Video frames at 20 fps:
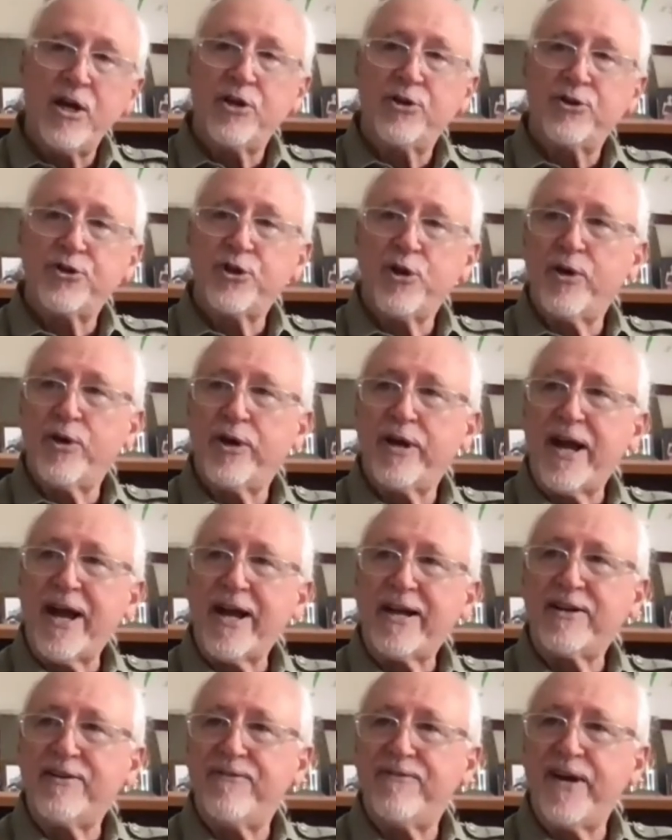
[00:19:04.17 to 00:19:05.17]
So it
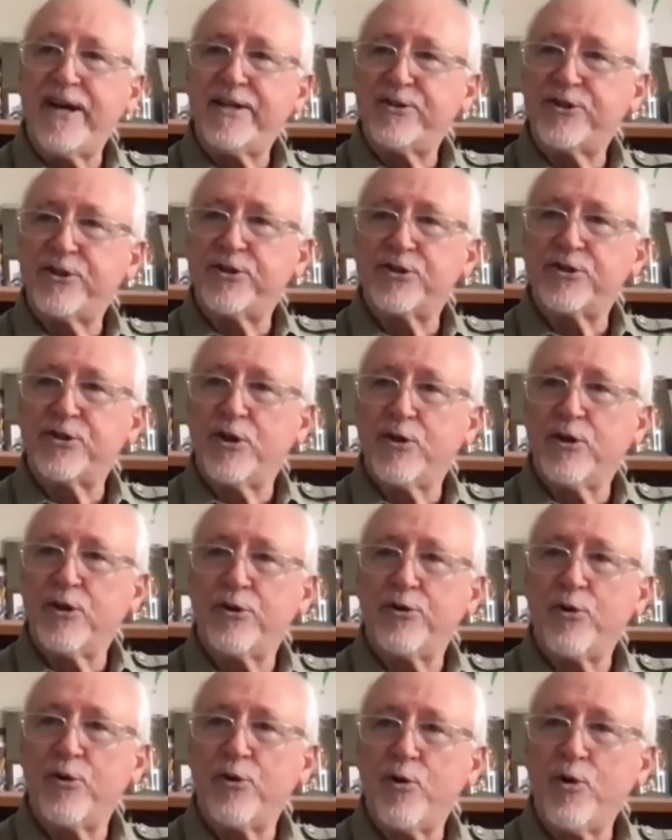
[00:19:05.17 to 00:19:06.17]
activates the
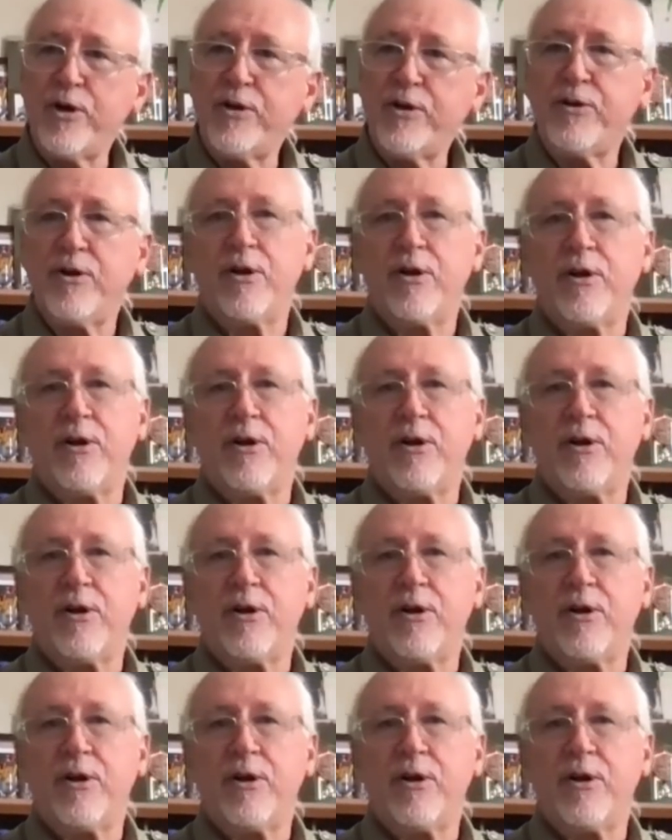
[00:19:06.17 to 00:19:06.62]
solenoid,